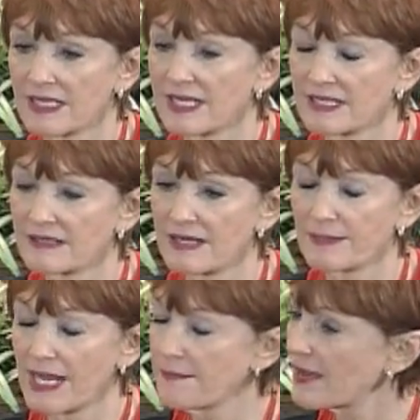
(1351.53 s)
And,
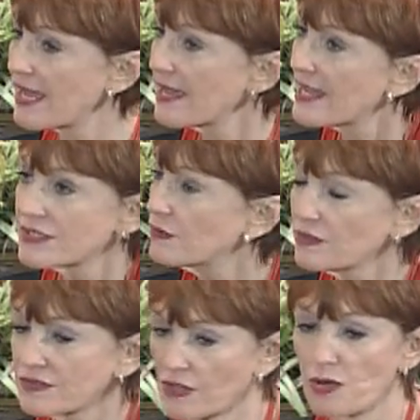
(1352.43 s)
but I'm, I, I don't
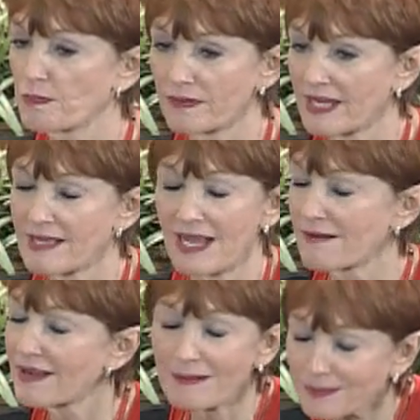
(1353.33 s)
lose hope. I, I,
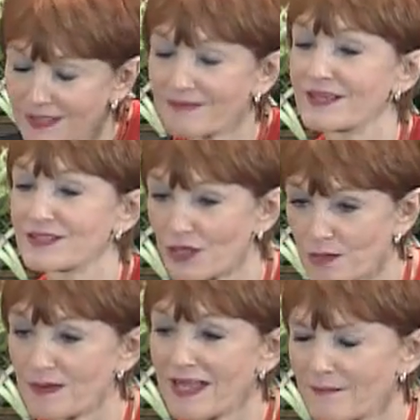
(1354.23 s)
I, believe there's hope.